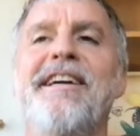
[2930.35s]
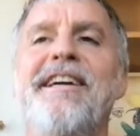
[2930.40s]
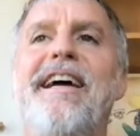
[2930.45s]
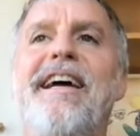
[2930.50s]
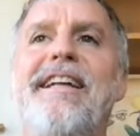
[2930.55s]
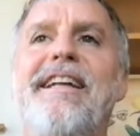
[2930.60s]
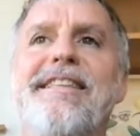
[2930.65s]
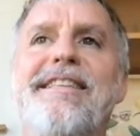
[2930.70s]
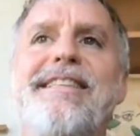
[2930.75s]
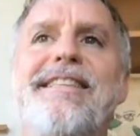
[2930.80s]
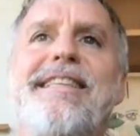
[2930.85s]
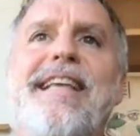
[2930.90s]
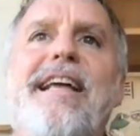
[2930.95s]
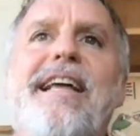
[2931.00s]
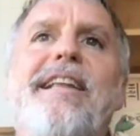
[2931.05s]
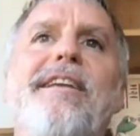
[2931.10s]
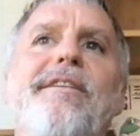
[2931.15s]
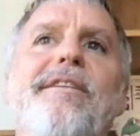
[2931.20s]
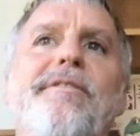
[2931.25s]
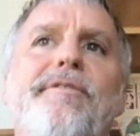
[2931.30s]
and
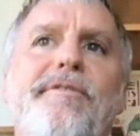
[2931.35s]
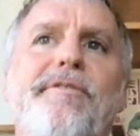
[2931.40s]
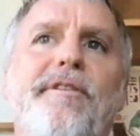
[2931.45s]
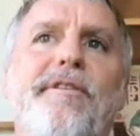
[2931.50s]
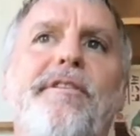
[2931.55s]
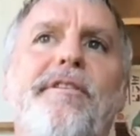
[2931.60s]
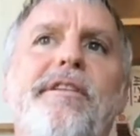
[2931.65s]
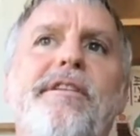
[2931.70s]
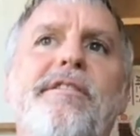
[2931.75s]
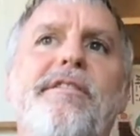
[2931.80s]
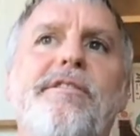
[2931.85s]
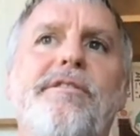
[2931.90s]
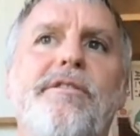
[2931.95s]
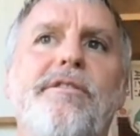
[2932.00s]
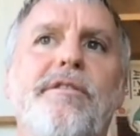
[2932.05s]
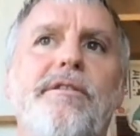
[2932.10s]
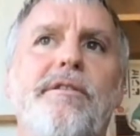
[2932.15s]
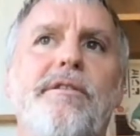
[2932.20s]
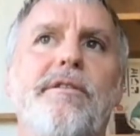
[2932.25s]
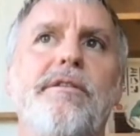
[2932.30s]
setting furthest
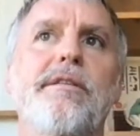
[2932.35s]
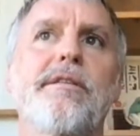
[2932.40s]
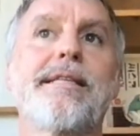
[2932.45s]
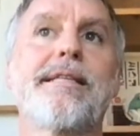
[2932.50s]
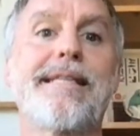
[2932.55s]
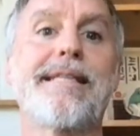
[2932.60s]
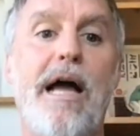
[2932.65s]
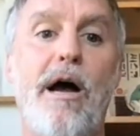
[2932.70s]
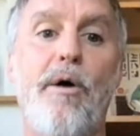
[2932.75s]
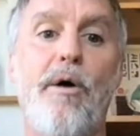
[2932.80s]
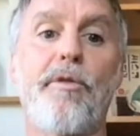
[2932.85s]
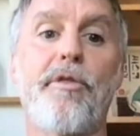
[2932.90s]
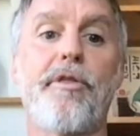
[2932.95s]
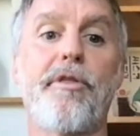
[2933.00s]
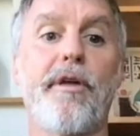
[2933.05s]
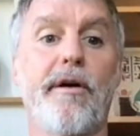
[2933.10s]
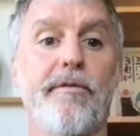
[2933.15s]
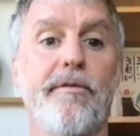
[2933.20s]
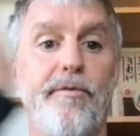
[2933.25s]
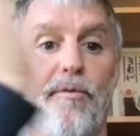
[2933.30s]
south of